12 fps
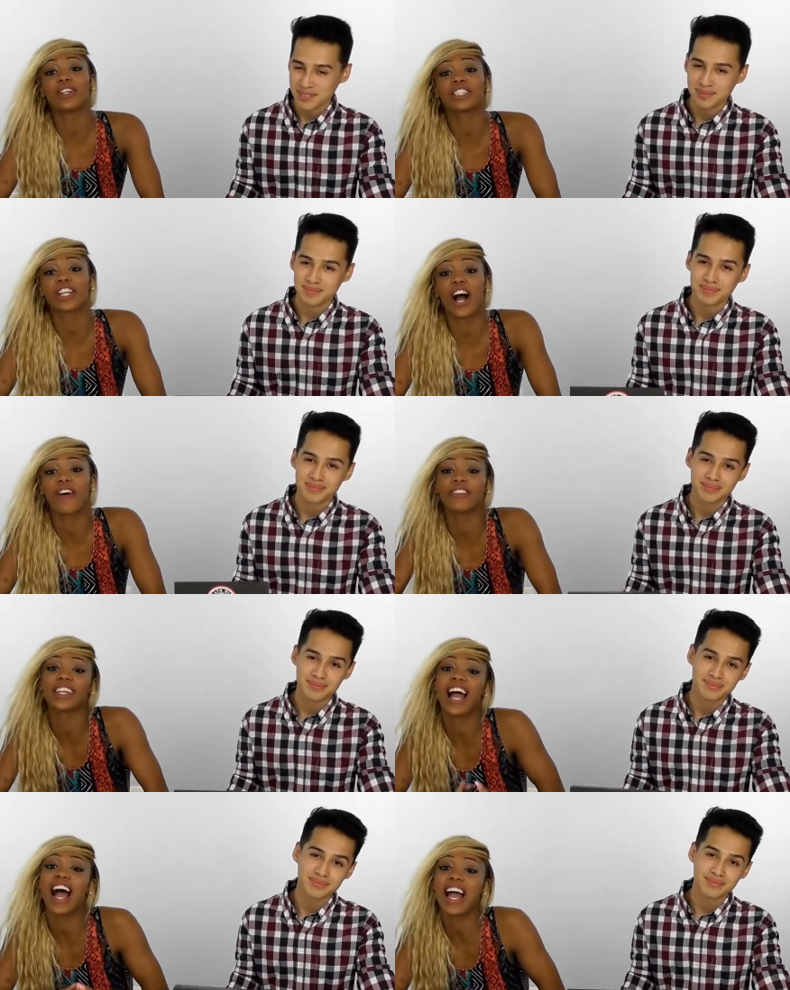Speaker 1: Wish Coffee,
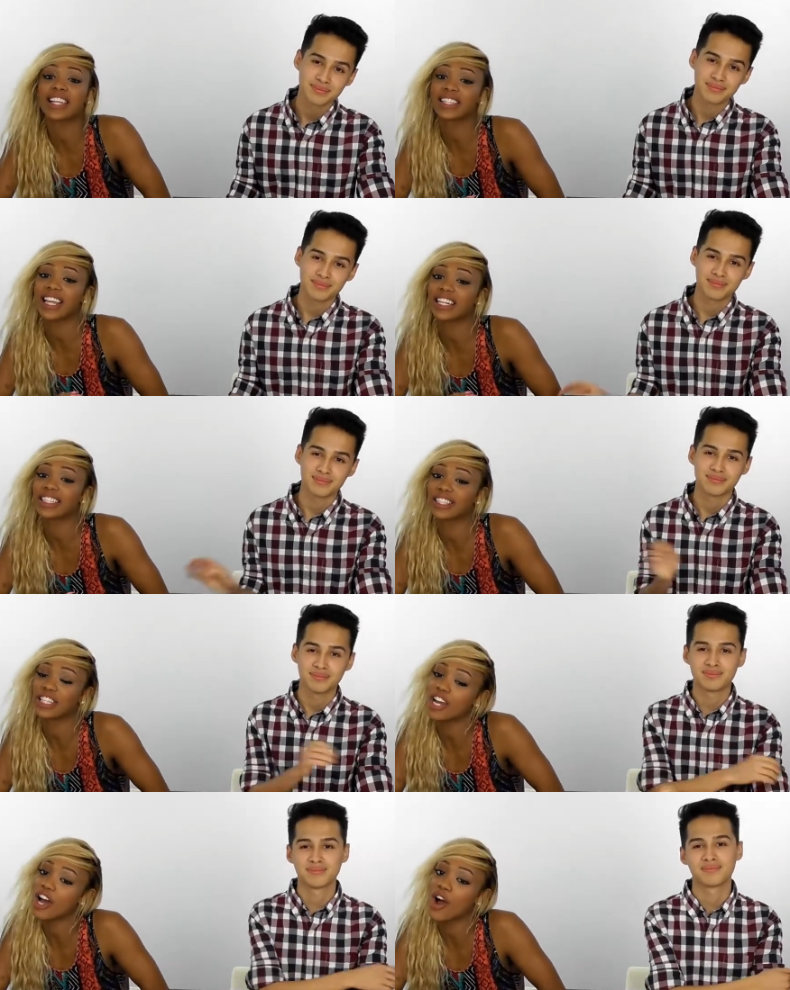guys. Let us
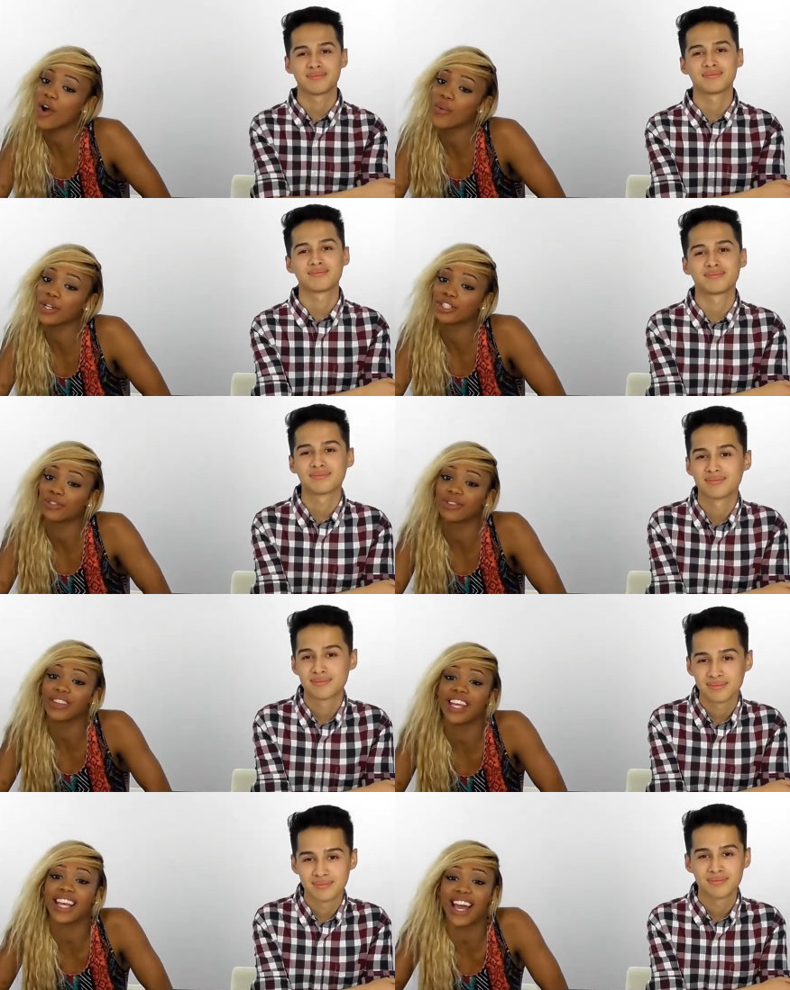know what
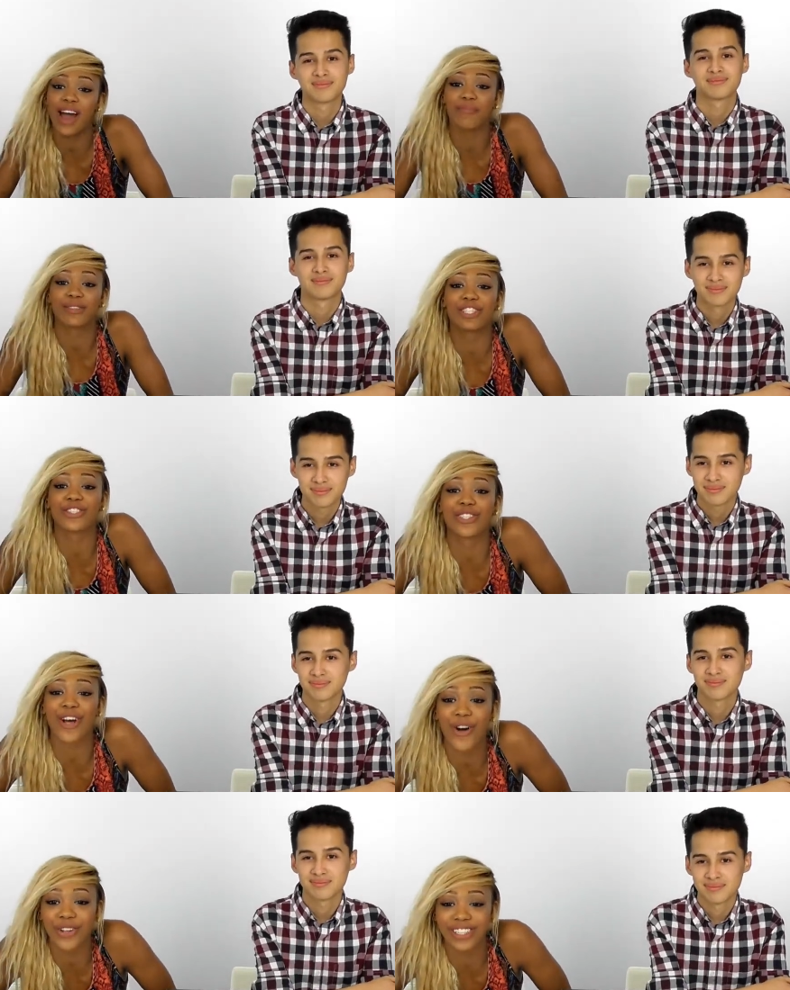you think. I'm
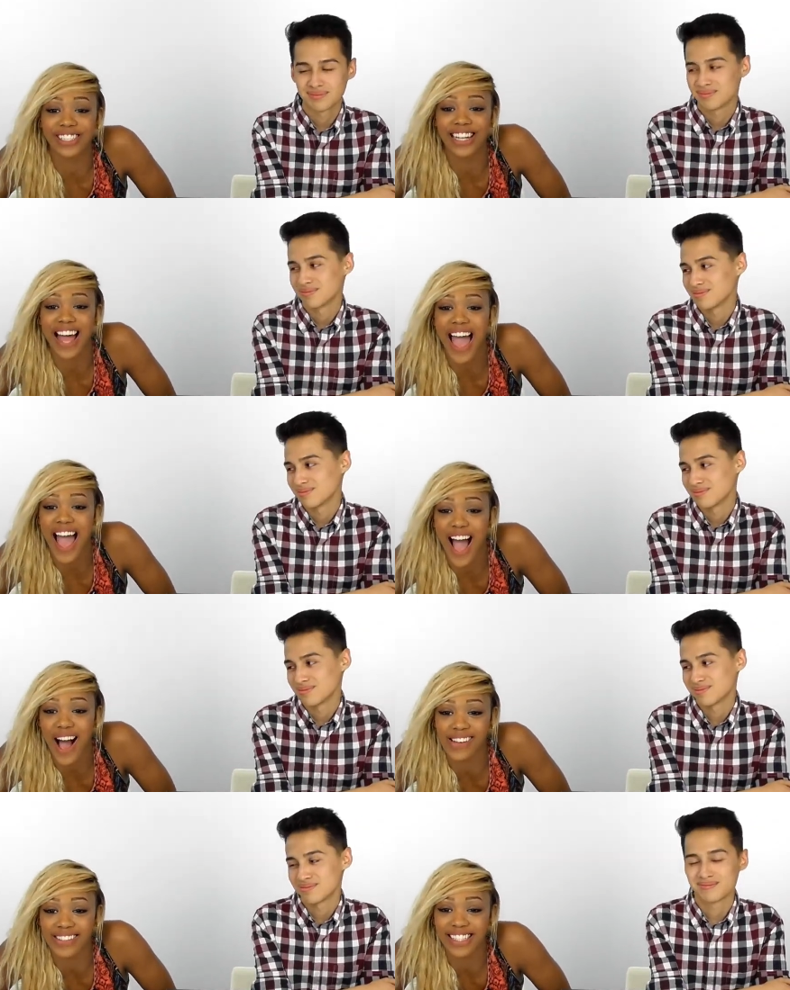so
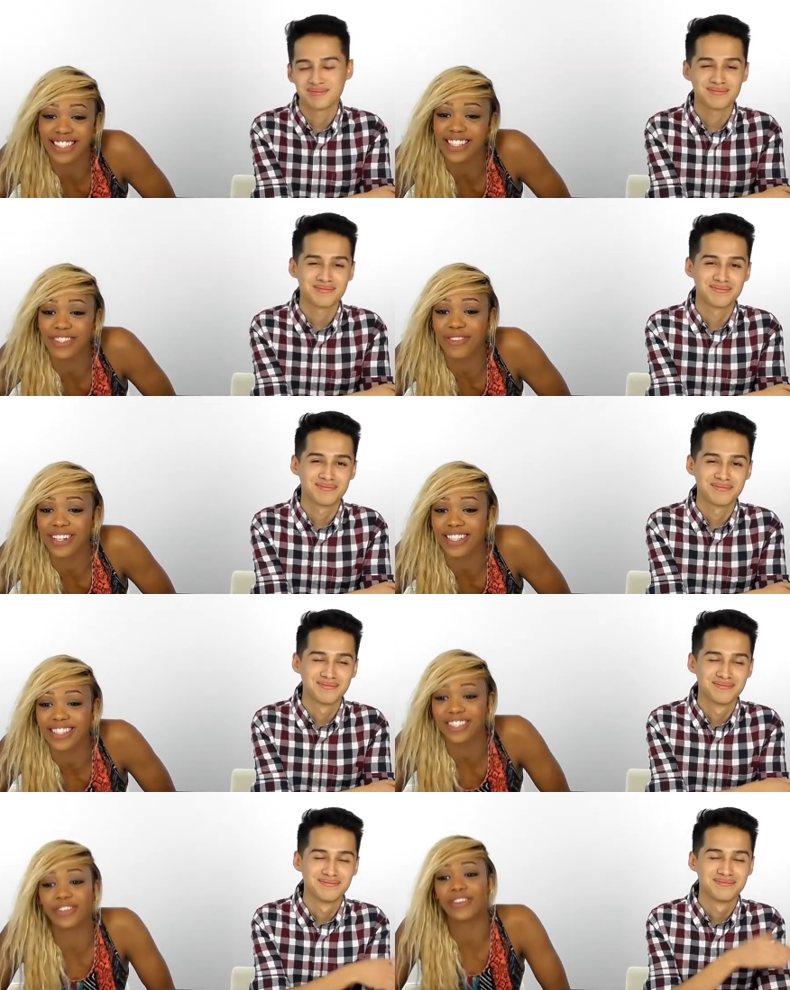loud. This is what
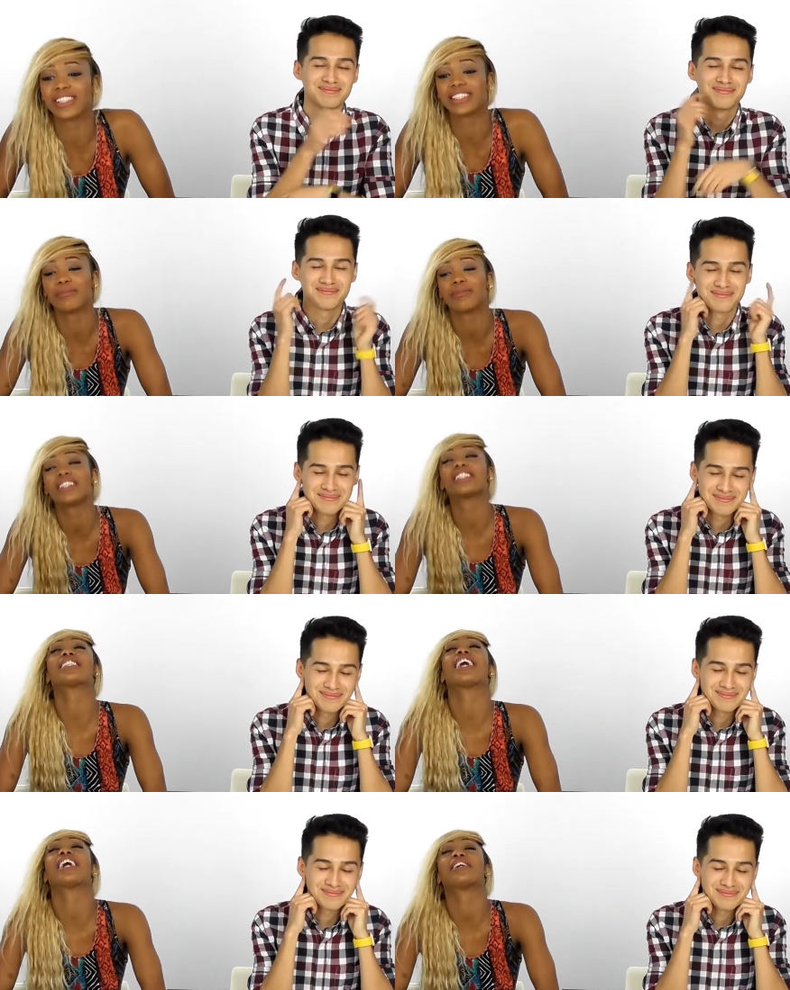it's doing to me.
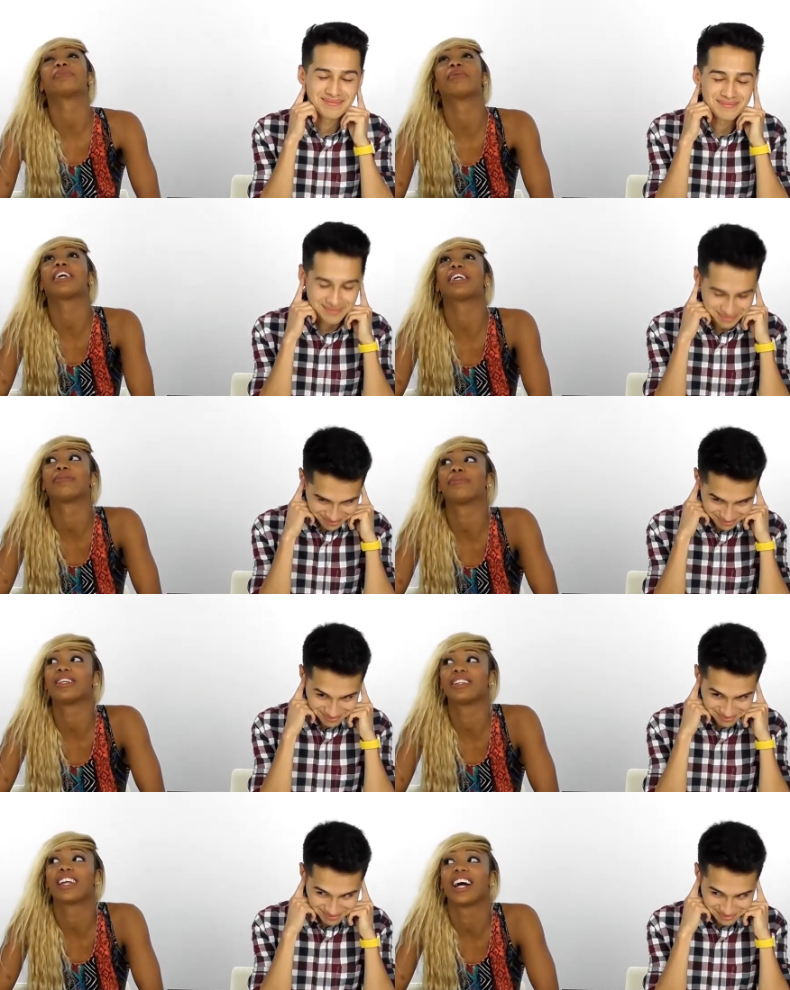It's like making
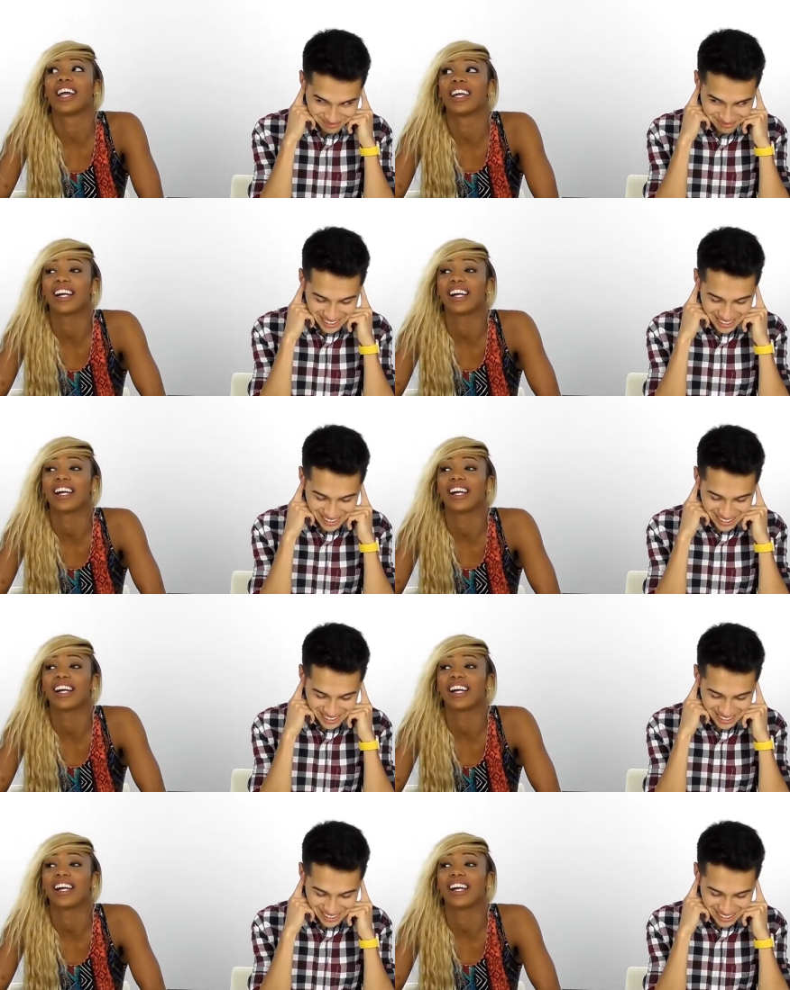me like